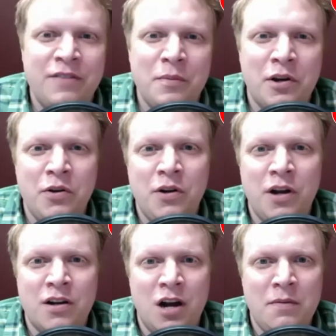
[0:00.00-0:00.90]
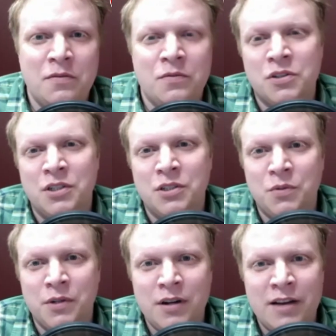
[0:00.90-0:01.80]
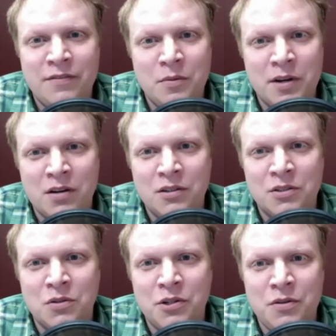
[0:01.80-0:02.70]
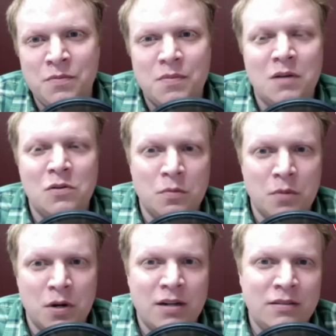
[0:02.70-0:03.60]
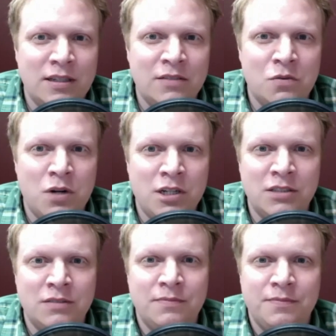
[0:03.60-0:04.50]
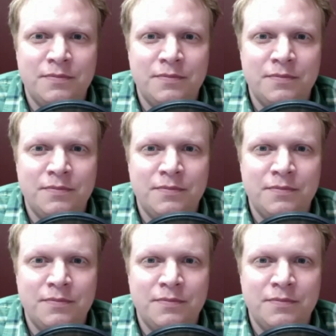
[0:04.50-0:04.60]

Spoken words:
filmmakeru.com and of course on Twitter at @filmmaker_u. I'm Gordon Burkell. Thanks for watching.